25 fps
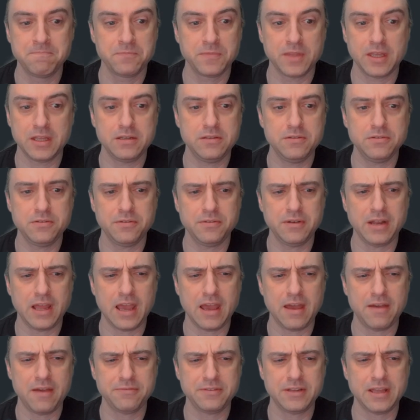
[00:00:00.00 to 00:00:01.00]
And you don't
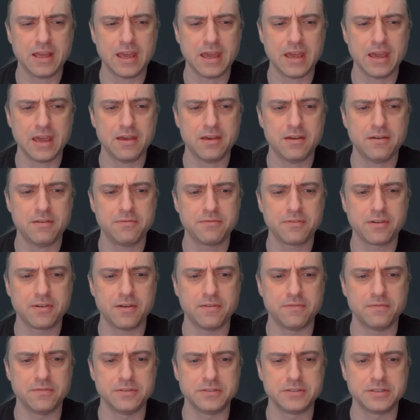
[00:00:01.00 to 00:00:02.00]
have to have
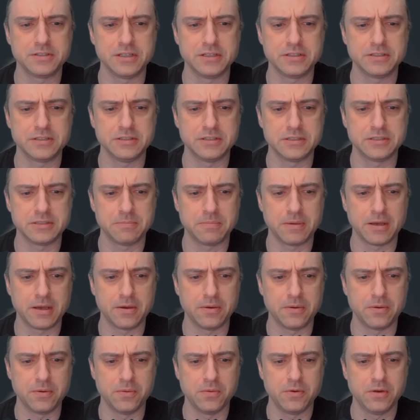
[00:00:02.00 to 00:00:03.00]
conversations
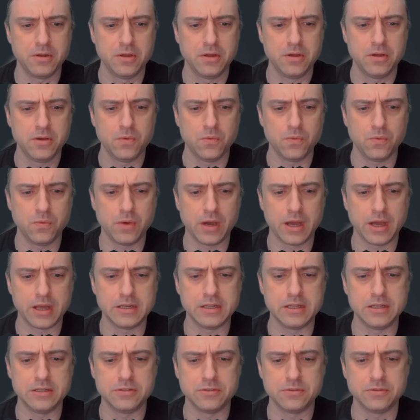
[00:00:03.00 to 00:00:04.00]
about, I
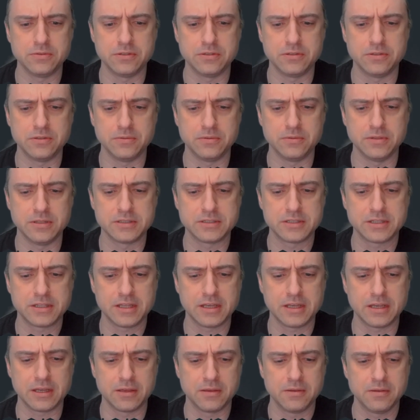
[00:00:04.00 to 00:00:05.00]
need you to do this
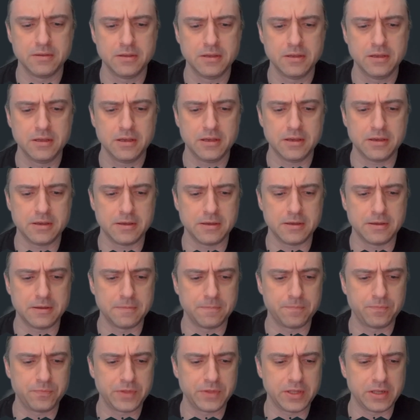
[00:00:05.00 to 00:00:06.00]
thing.
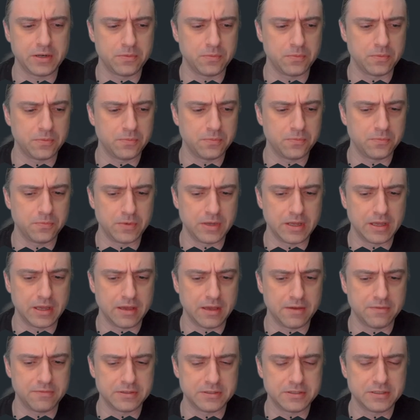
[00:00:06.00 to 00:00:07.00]
We
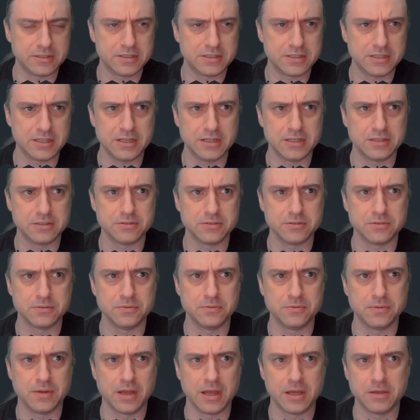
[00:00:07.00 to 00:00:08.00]
have a teenager
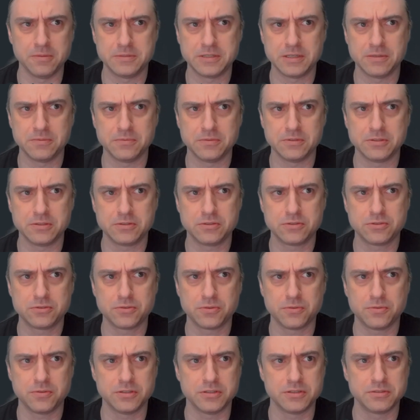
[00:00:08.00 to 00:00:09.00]
who helps out with
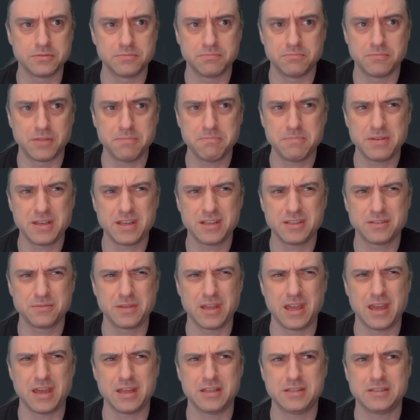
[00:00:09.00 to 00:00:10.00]
chores, not because
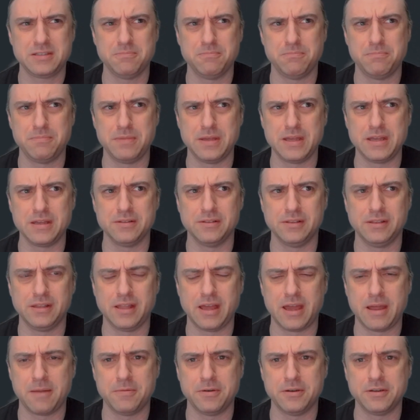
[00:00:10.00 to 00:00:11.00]
we had some big
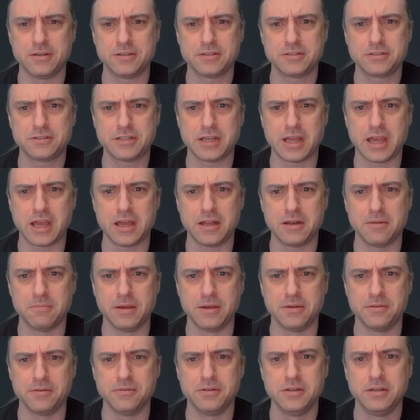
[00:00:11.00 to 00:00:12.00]
elaborate chat
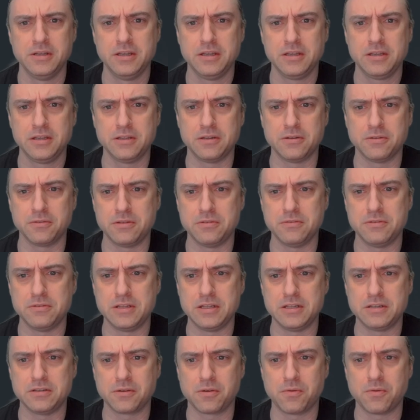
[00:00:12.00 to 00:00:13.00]
about, you
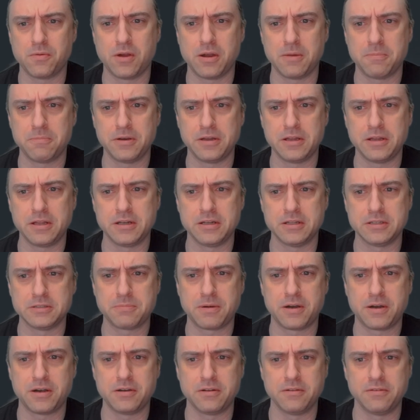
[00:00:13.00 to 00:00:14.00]
need to cooperate as
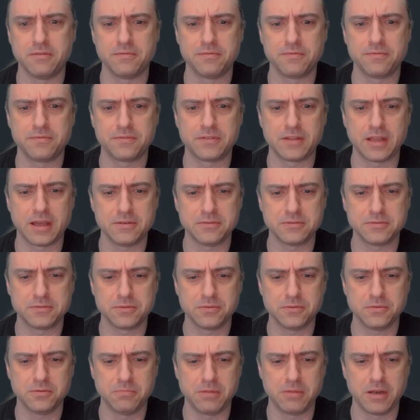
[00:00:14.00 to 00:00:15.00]
part of the
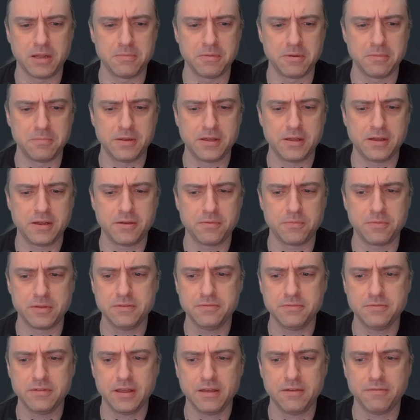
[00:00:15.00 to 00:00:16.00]
household, blah, blah, blah. We
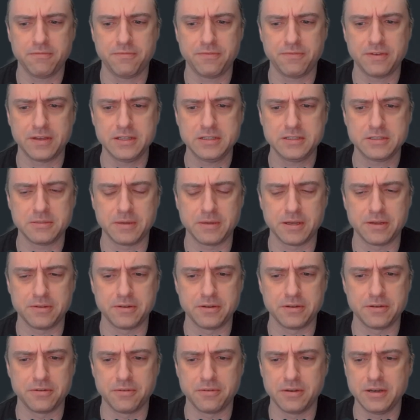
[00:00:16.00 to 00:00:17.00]
don't have fights about
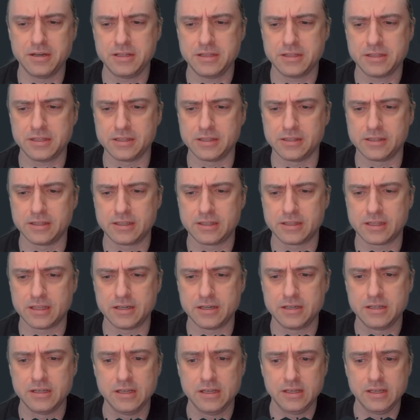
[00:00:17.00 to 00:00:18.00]
it or anything like
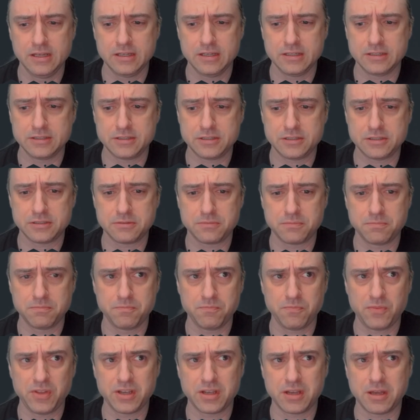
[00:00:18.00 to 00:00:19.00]
that. It's just
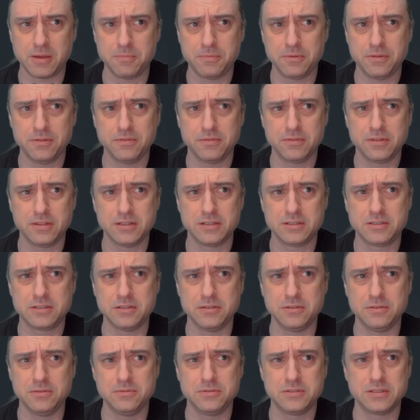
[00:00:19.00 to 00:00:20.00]
a couple of the
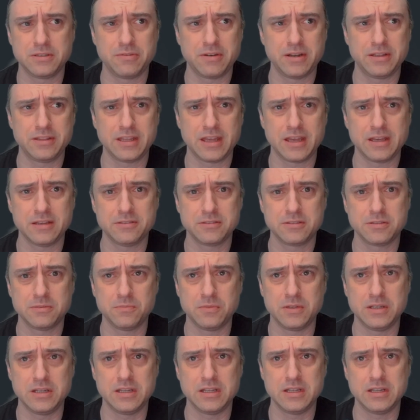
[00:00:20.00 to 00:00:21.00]
to-dos around the house that
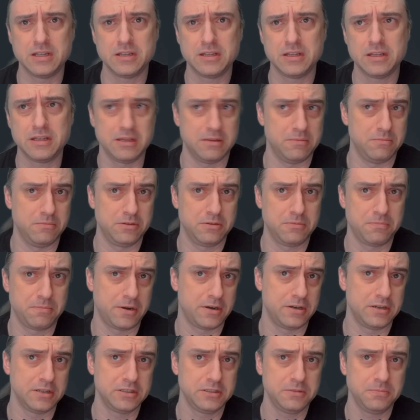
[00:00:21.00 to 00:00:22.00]
we need him to
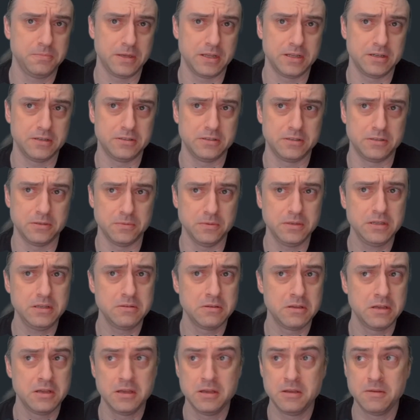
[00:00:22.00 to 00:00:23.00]
participate in doing.
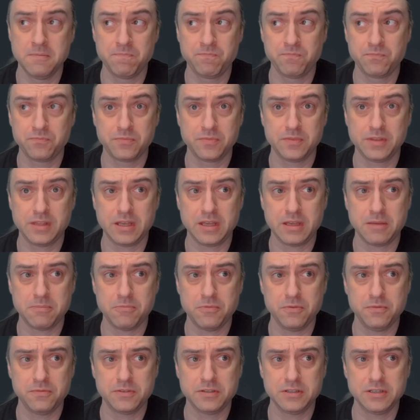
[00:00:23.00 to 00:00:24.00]
They get
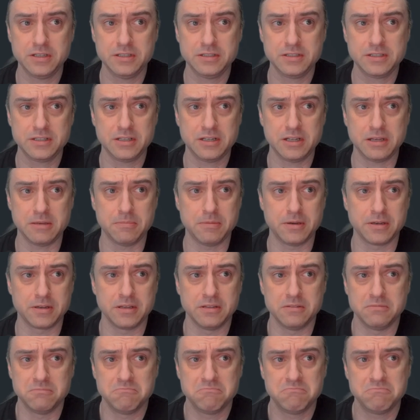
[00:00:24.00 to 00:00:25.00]
moved to his today
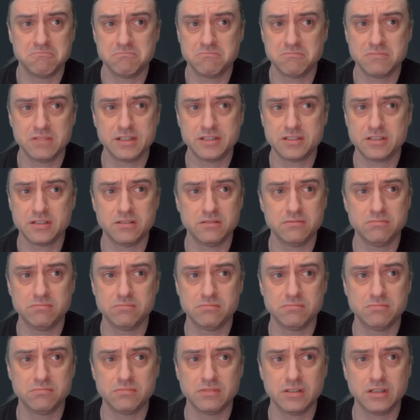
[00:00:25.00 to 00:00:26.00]
bucket. That's all.
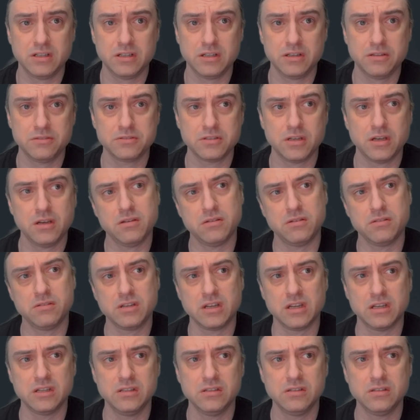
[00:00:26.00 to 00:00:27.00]
And he goes, oh,
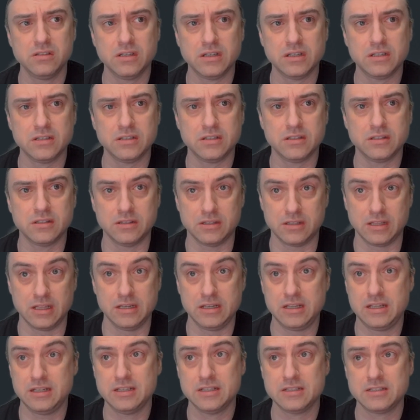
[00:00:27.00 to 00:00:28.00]
okay. And then
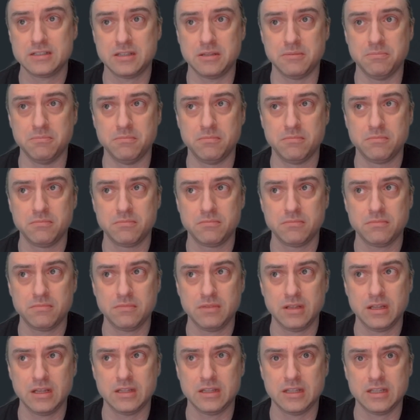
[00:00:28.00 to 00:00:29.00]
he does them.
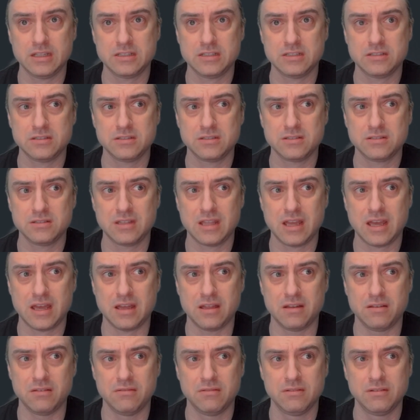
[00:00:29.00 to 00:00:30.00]
And that's that.